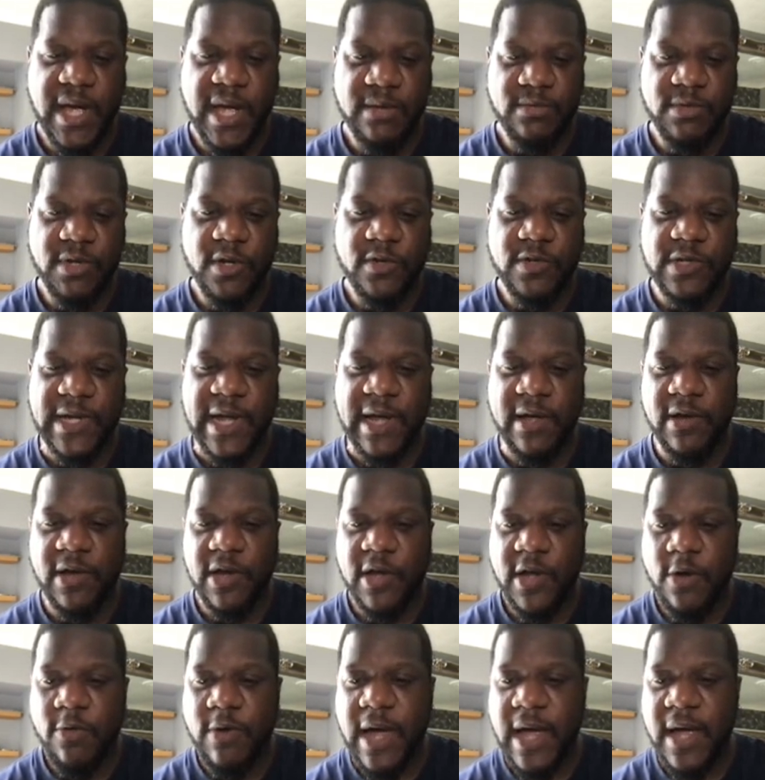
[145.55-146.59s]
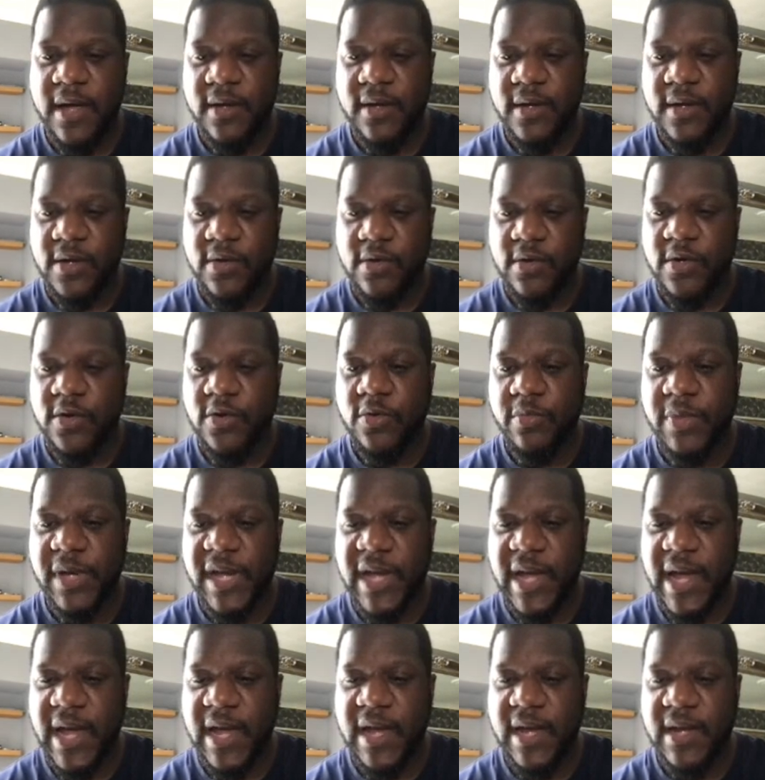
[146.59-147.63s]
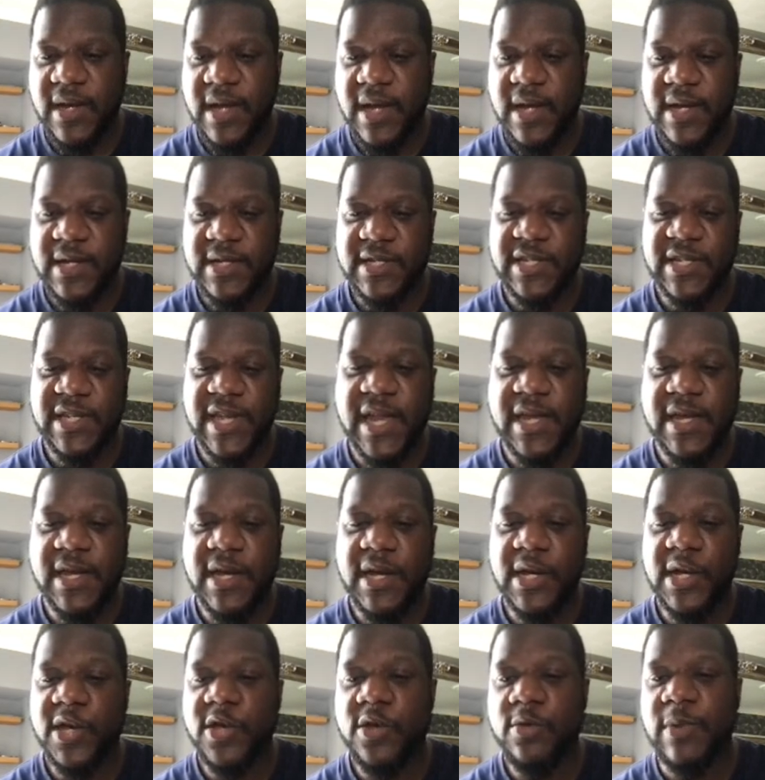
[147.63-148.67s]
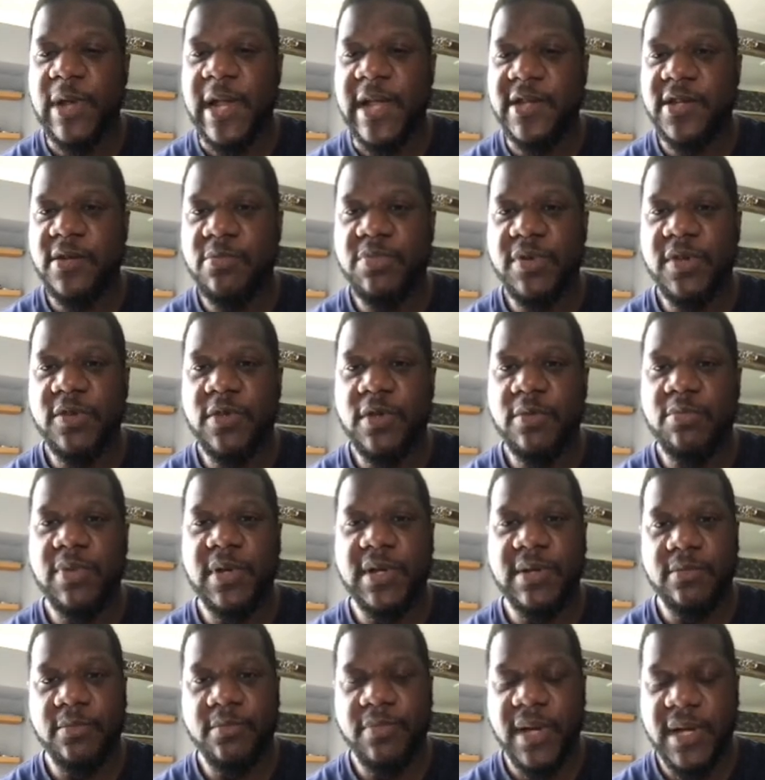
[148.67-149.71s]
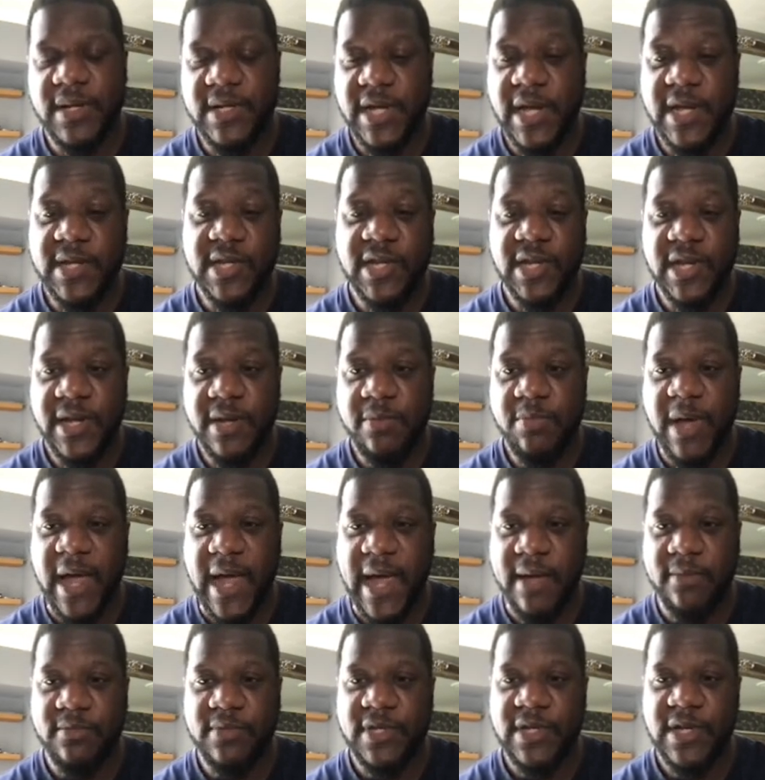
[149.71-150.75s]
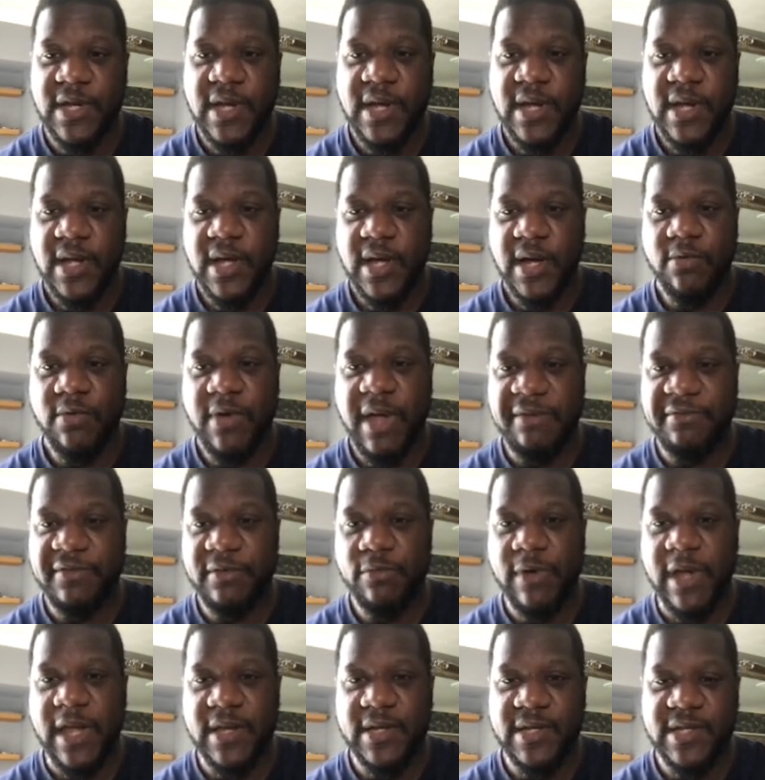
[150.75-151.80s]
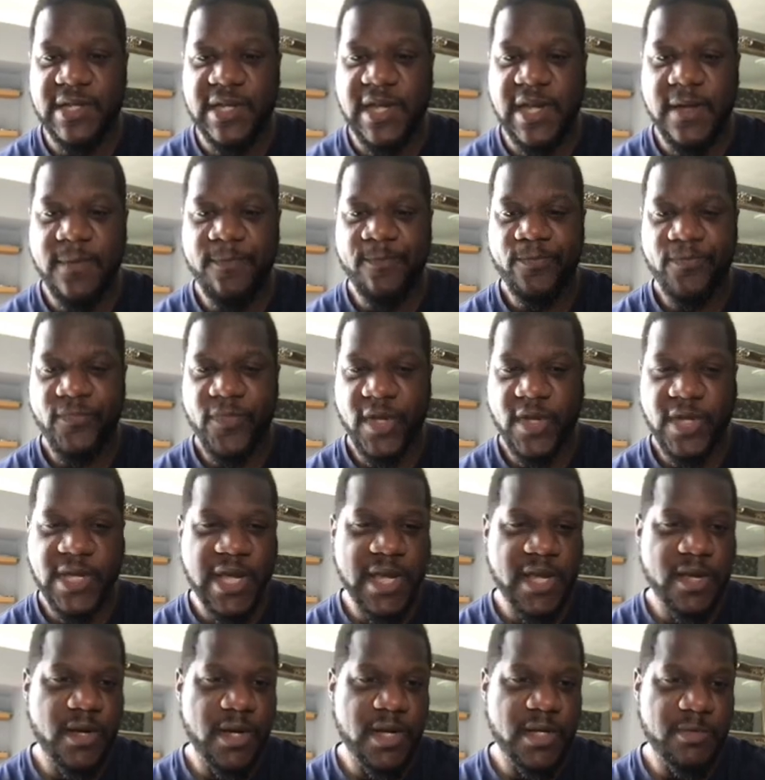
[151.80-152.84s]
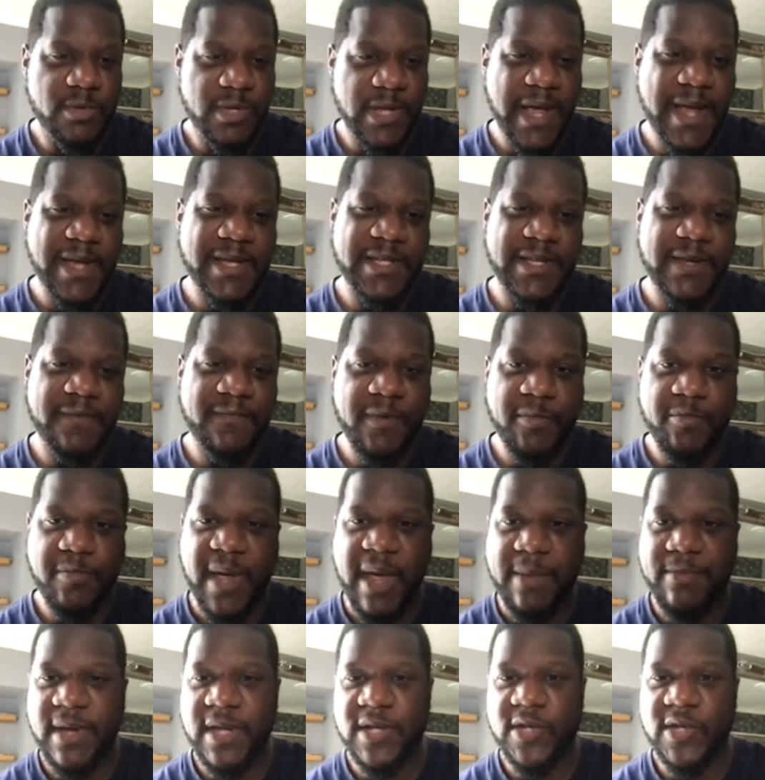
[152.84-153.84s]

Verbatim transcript: goes down lower. It could be an extended accumulation period, potentially, perhaps. We have to wait and see, okay, guys. But that is it for Pepe